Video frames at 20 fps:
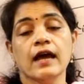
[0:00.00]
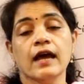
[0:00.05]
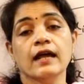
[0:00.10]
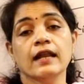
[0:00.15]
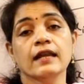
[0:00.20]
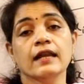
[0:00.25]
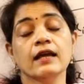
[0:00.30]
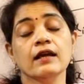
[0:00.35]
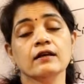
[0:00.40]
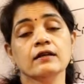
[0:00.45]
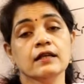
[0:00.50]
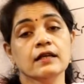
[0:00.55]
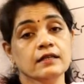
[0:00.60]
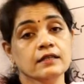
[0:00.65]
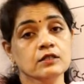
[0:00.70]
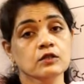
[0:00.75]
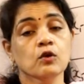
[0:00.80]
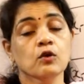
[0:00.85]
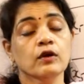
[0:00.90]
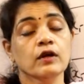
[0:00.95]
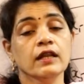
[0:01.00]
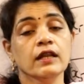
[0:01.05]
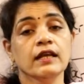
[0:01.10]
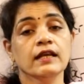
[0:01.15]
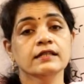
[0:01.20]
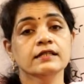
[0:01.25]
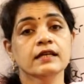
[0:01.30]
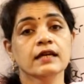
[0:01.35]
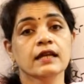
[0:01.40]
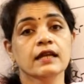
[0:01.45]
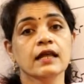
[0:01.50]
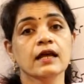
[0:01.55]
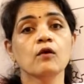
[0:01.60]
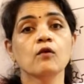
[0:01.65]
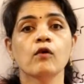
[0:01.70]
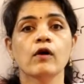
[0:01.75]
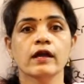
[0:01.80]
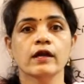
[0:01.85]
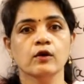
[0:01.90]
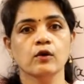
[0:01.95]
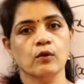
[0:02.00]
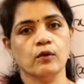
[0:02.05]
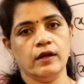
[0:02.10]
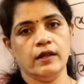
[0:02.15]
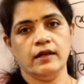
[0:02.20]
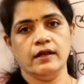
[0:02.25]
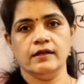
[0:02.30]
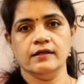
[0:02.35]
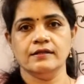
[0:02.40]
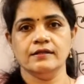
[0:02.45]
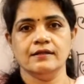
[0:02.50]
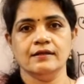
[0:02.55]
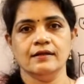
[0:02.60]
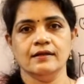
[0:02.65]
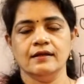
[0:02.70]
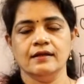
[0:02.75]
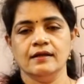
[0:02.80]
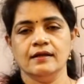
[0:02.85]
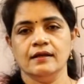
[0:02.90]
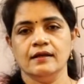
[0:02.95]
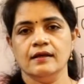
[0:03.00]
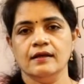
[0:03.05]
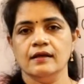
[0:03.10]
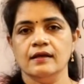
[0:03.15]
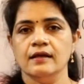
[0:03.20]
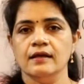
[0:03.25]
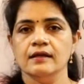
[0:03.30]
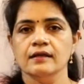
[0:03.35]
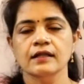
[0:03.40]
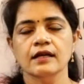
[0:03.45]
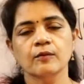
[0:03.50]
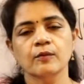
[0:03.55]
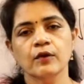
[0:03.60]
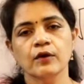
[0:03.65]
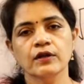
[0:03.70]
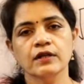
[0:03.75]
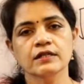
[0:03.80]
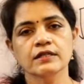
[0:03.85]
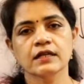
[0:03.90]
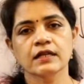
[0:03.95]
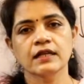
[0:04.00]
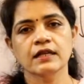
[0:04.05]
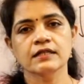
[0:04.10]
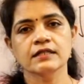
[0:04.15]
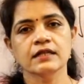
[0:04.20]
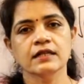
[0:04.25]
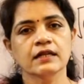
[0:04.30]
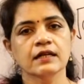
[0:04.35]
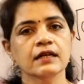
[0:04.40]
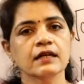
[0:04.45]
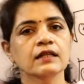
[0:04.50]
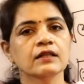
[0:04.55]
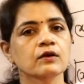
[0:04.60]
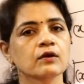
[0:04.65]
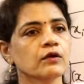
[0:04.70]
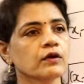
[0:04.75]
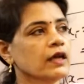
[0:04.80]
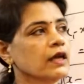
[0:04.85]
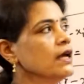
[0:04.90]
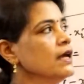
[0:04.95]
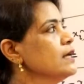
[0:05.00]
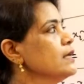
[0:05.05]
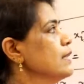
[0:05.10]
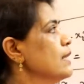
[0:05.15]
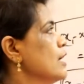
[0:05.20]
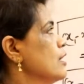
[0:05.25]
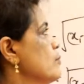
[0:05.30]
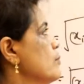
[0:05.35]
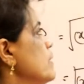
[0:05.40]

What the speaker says: and x coordinate and y coordinate. That point is clear, children? Okay, that